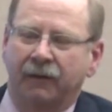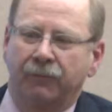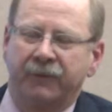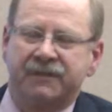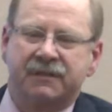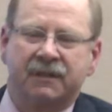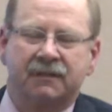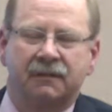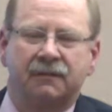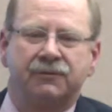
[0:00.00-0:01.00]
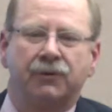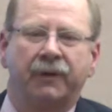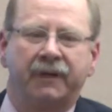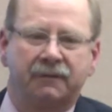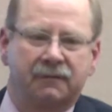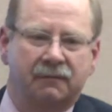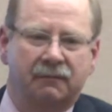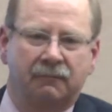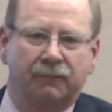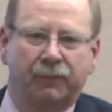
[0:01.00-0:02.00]
recent joint
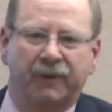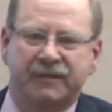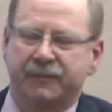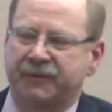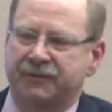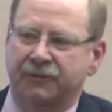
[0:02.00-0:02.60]
replacement